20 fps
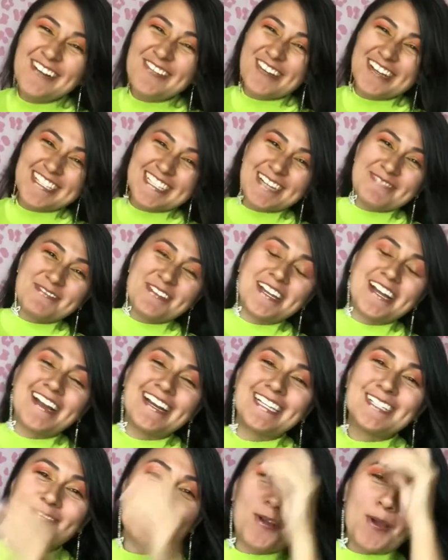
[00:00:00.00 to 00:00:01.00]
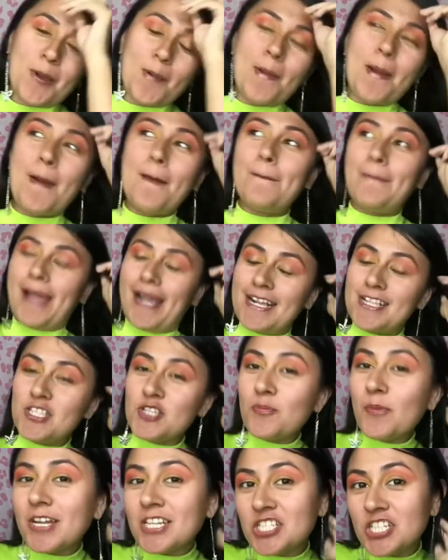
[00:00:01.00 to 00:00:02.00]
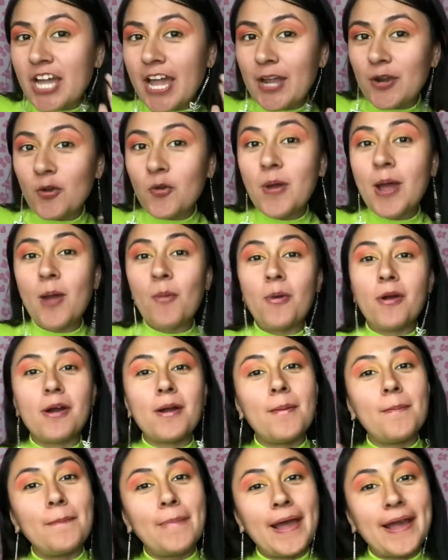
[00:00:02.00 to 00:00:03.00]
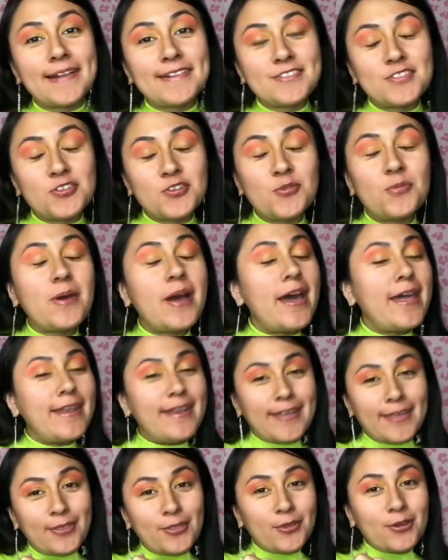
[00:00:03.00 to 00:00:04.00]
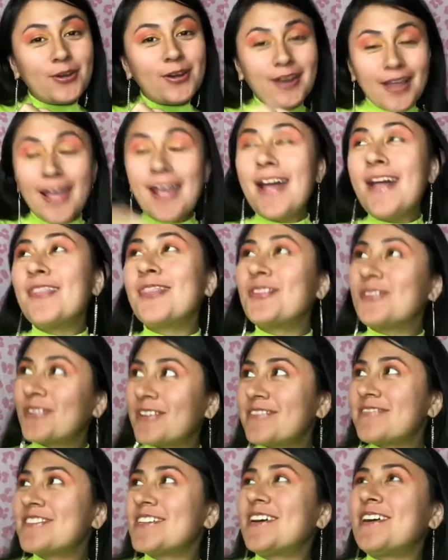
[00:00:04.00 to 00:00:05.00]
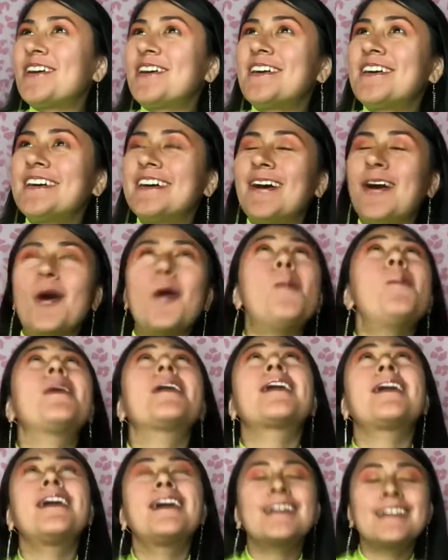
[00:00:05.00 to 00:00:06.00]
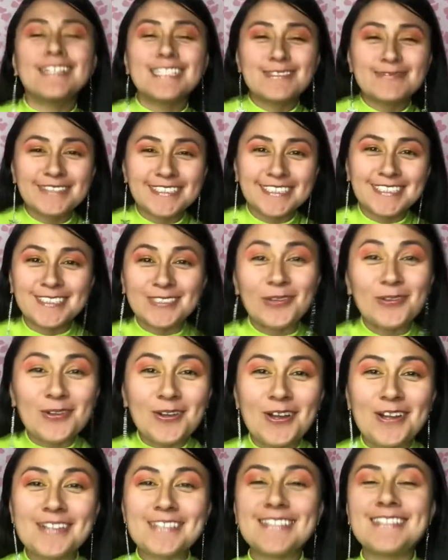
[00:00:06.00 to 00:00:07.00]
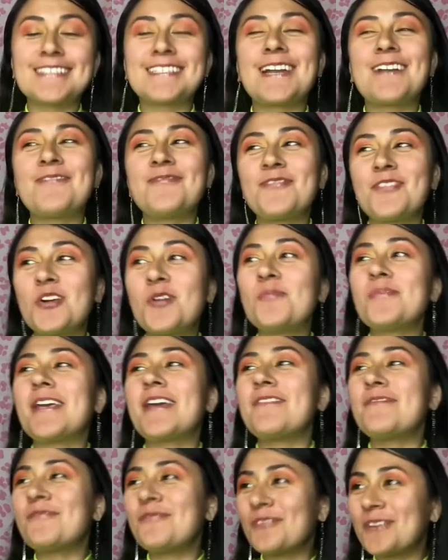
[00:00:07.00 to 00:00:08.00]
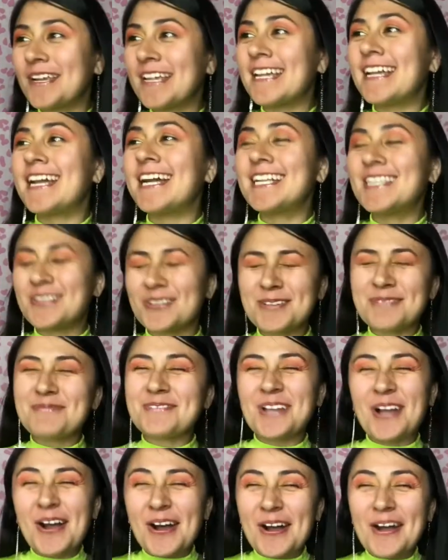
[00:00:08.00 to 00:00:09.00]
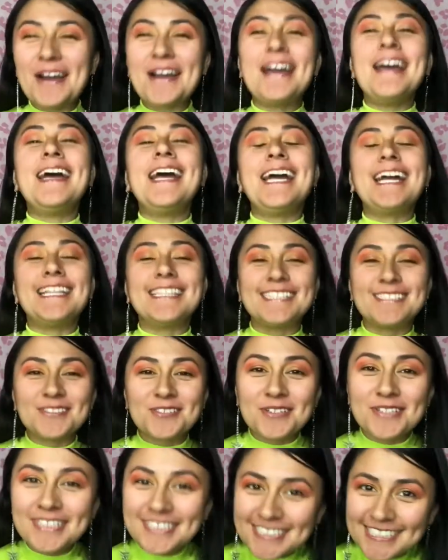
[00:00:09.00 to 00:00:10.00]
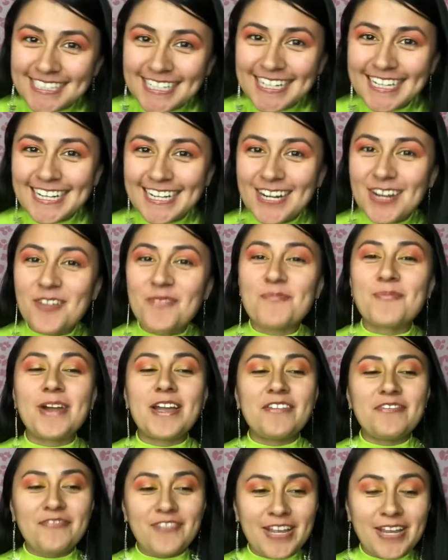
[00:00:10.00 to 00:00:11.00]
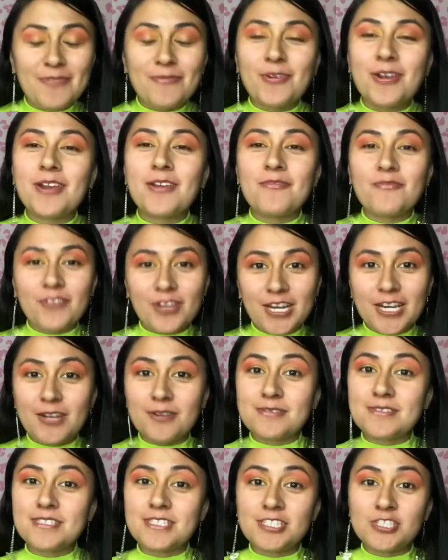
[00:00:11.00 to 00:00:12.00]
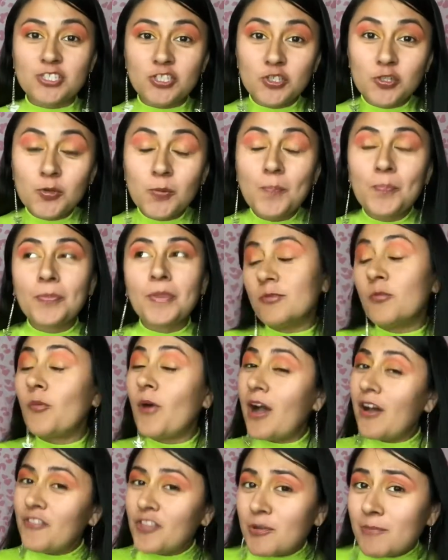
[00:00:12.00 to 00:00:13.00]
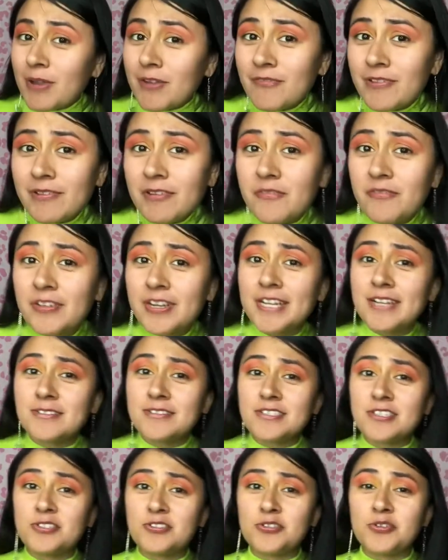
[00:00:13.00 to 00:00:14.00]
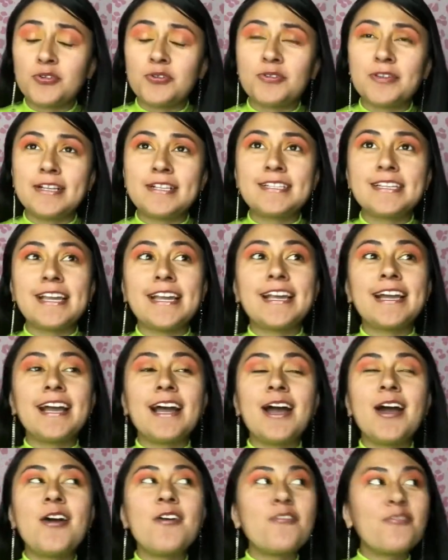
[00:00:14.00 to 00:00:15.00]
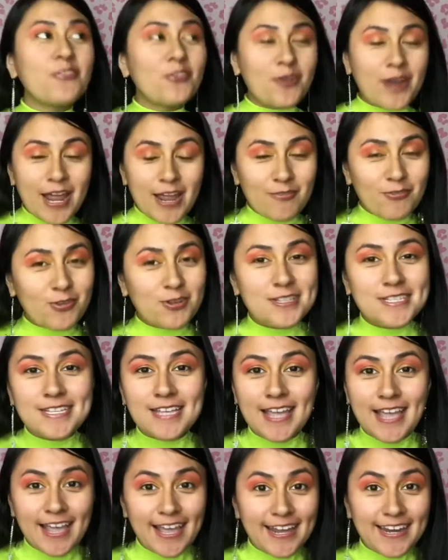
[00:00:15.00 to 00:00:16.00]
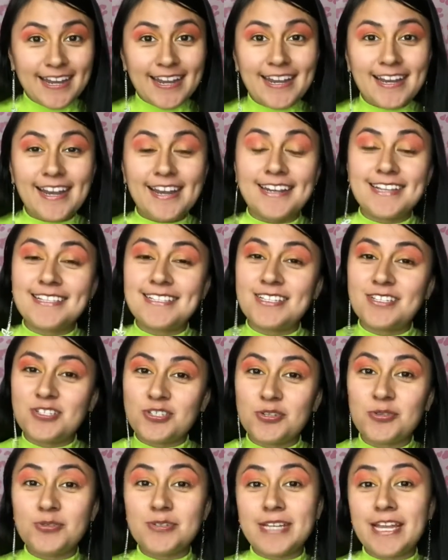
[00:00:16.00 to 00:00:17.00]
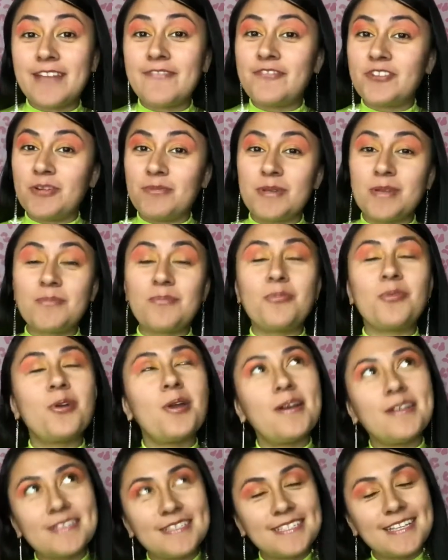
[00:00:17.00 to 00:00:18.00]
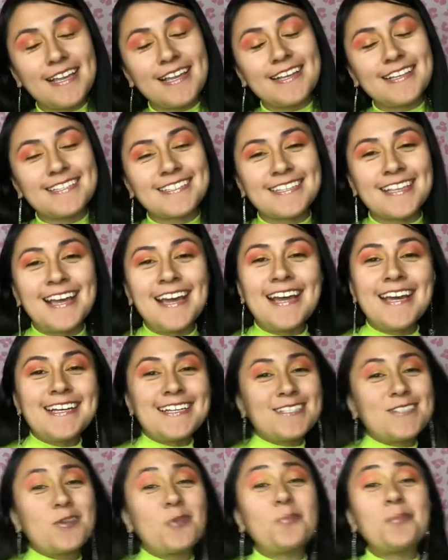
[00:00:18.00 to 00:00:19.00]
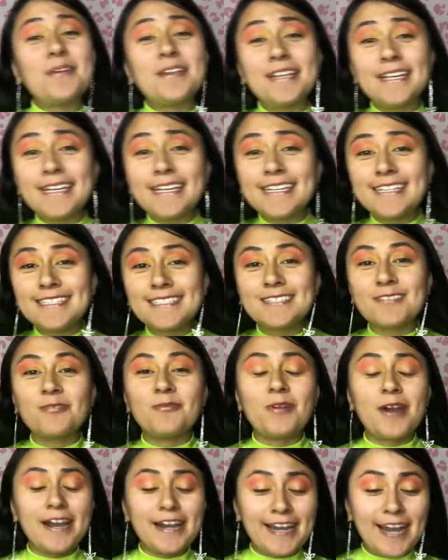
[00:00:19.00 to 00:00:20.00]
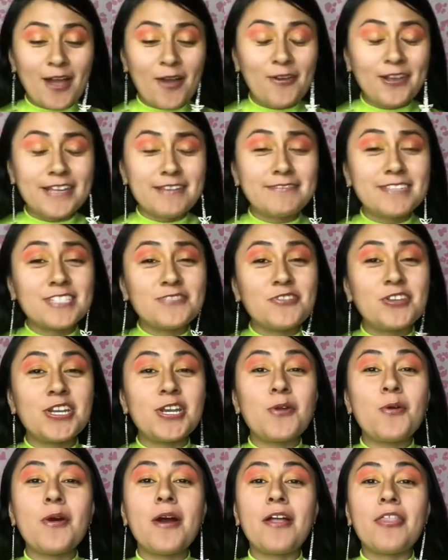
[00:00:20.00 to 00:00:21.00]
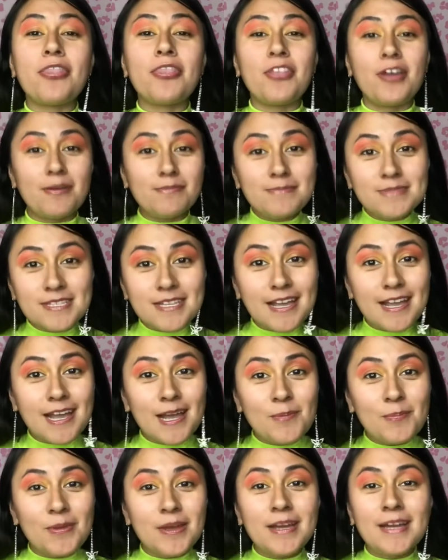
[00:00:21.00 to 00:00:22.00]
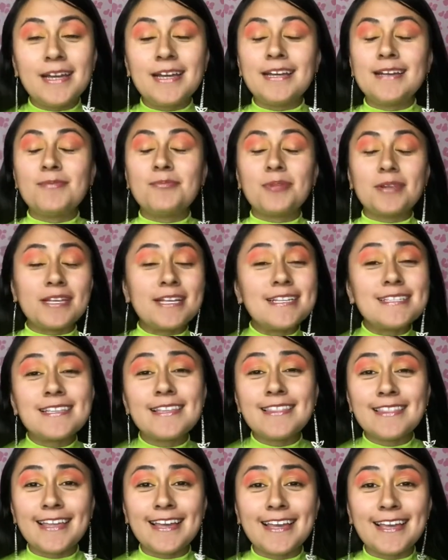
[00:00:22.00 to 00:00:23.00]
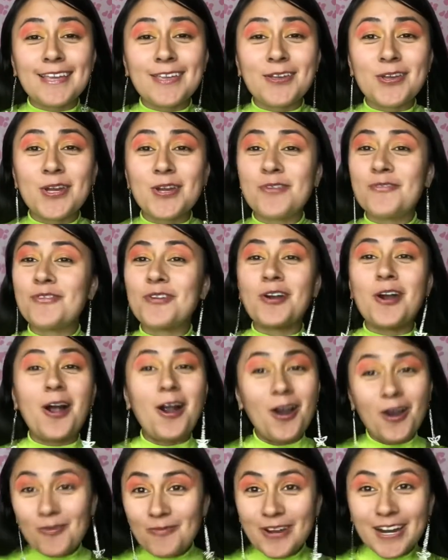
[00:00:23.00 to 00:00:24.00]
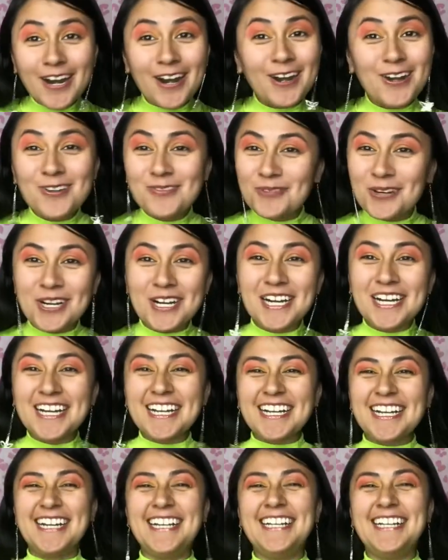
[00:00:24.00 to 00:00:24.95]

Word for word: What's up you guys? Welcome back to my channel and welcome back to another thrift haul. Oh my god, it's been so long since I filmed a freaking thrift haul and these are legit my favorite videos to do. While they're my favorite videos to do, they take forever to edit and it's a two-day filming process so please, right now, give this video a thumbs up. Please and thank you for all my hard work.